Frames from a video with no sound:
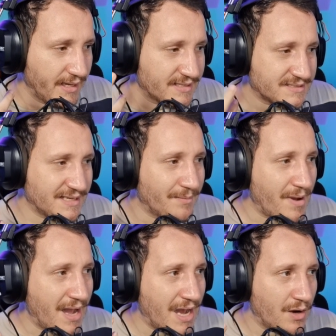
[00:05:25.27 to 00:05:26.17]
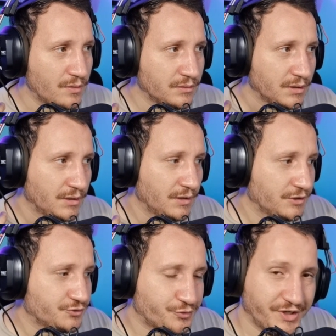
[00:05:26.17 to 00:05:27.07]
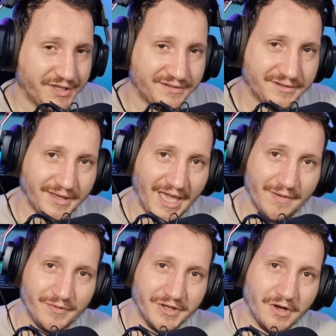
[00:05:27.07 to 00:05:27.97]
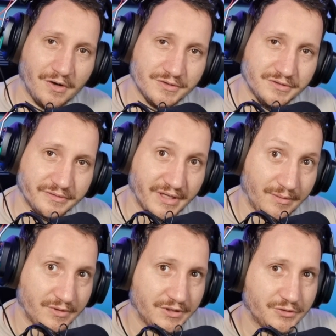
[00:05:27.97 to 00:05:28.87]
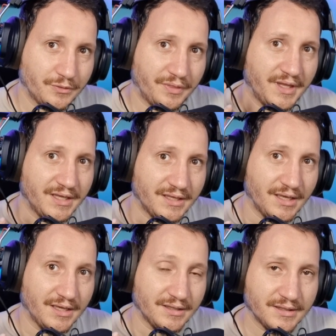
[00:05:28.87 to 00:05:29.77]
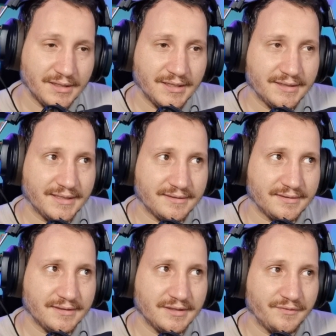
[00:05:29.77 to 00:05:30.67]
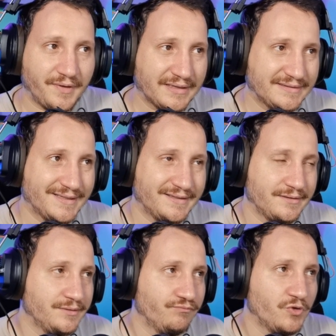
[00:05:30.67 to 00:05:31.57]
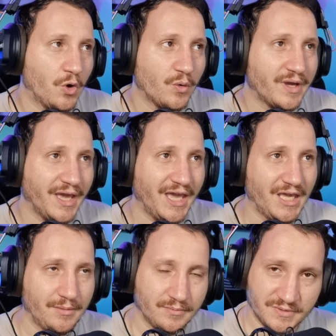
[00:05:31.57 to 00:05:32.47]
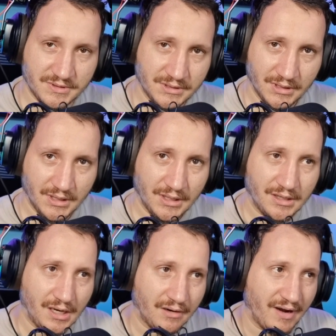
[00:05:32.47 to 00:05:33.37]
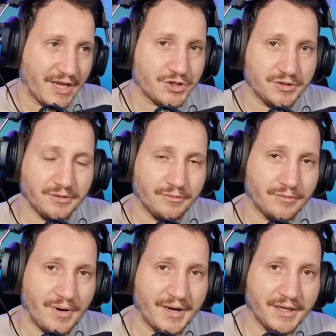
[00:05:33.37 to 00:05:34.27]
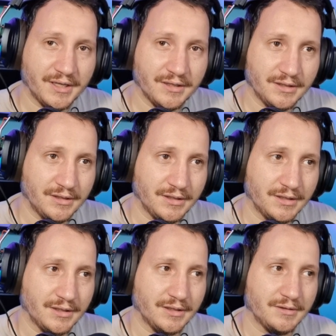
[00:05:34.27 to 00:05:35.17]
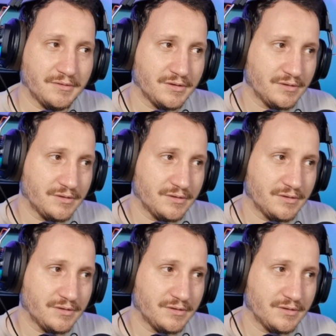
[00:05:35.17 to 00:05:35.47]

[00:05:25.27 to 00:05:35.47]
has somehow tricked every console gamer into thinking that the fact that no games are actually running in